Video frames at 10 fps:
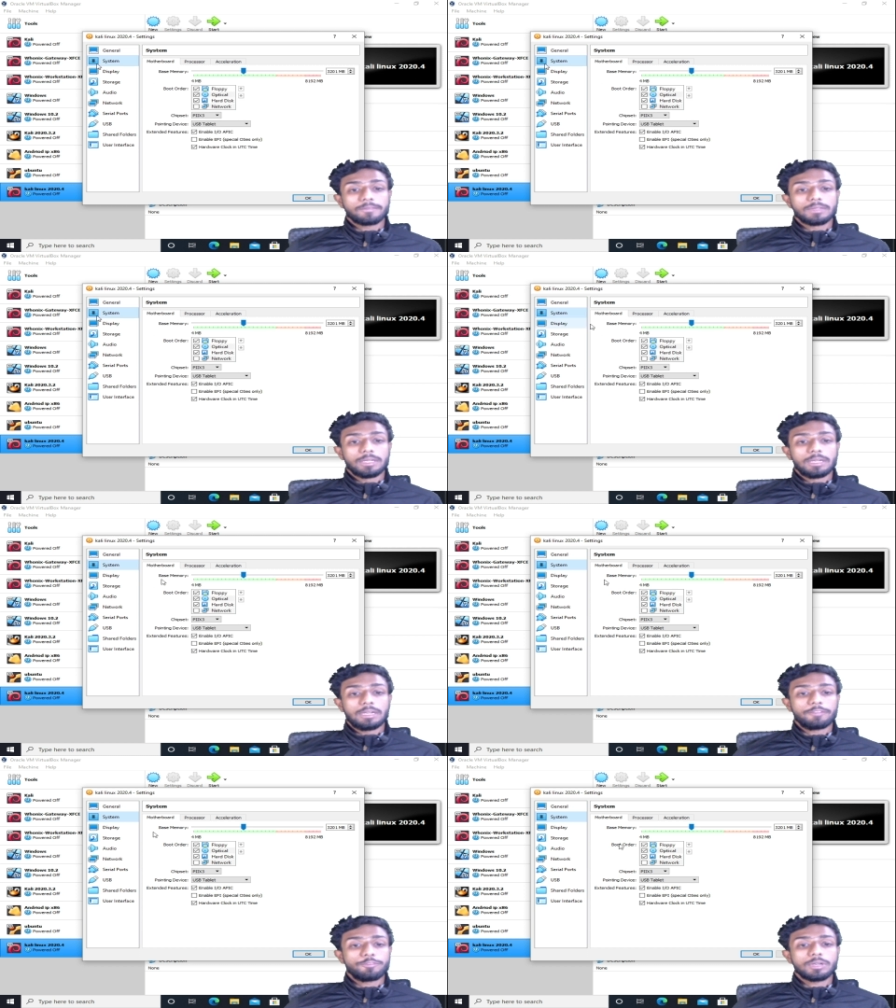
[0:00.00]
uh,
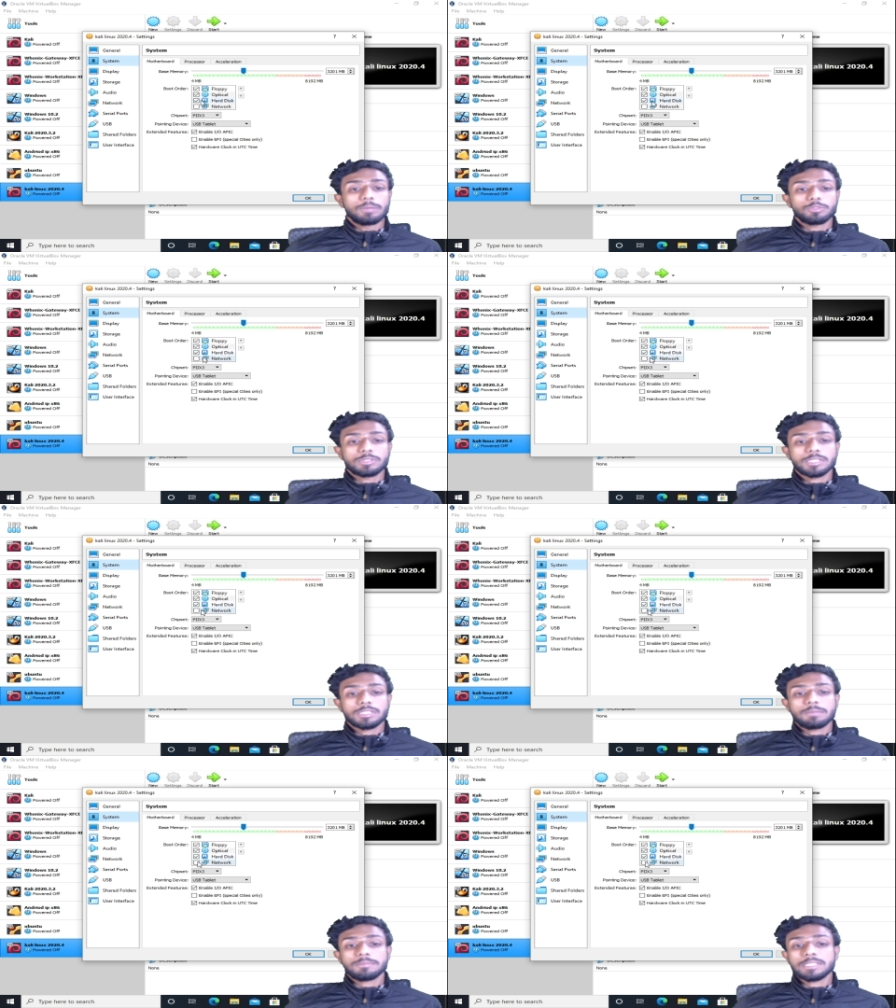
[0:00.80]
if you come to
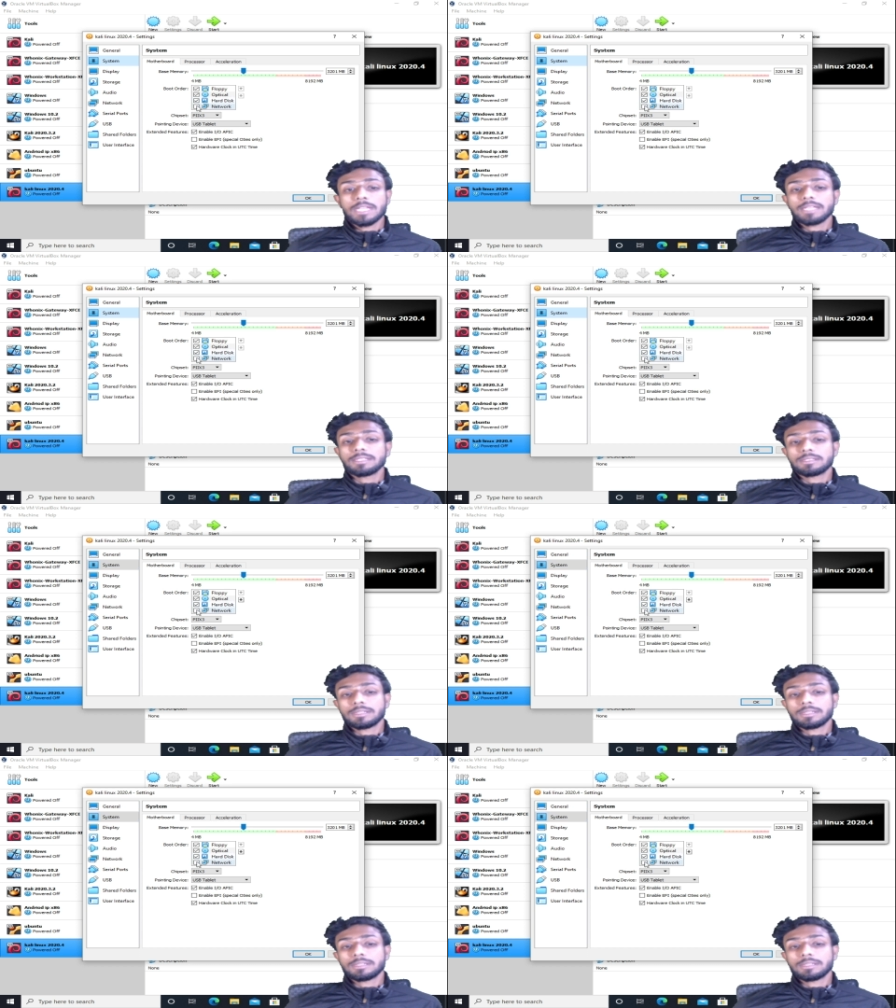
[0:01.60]
system select